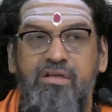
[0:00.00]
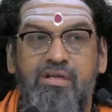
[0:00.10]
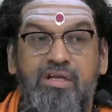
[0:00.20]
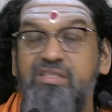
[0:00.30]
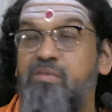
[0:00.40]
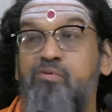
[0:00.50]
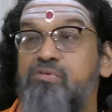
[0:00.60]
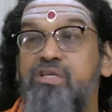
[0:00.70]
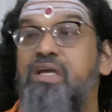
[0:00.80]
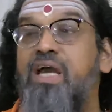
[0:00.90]
And
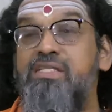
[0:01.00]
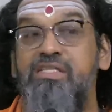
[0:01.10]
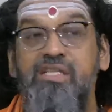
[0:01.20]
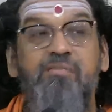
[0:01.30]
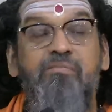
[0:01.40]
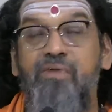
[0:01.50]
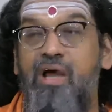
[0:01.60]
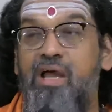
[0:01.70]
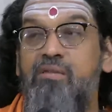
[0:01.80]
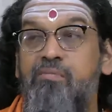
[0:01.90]
supposing I slip,
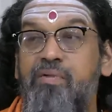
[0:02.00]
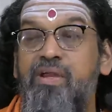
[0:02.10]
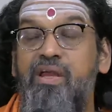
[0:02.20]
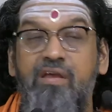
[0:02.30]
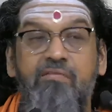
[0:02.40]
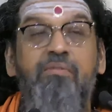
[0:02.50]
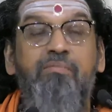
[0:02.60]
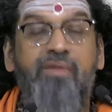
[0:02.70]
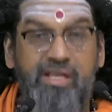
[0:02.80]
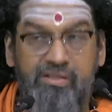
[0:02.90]
I'll pay heavy
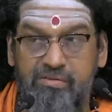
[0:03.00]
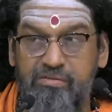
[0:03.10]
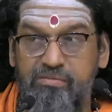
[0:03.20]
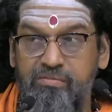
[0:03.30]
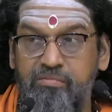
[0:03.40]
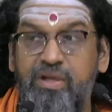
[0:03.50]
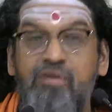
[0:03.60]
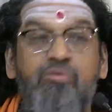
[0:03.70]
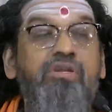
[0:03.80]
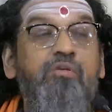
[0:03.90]
price by
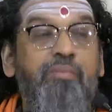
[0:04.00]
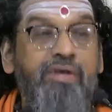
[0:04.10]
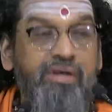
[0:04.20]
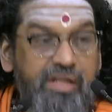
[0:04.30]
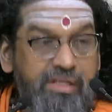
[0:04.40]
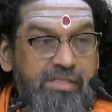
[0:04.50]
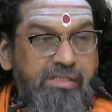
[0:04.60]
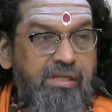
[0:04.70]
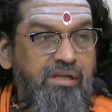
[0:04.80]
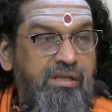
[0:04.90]
doing repentance
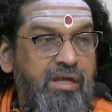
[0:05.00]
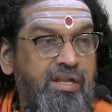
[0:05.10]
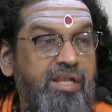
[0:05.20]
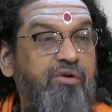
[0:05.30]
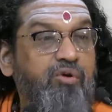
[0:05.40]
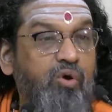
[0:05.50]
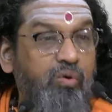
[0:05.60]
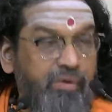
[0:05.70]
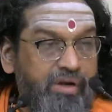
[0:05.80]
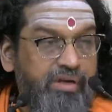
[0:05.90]
and I grow
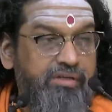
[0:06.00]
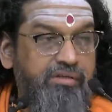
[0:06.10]
over it.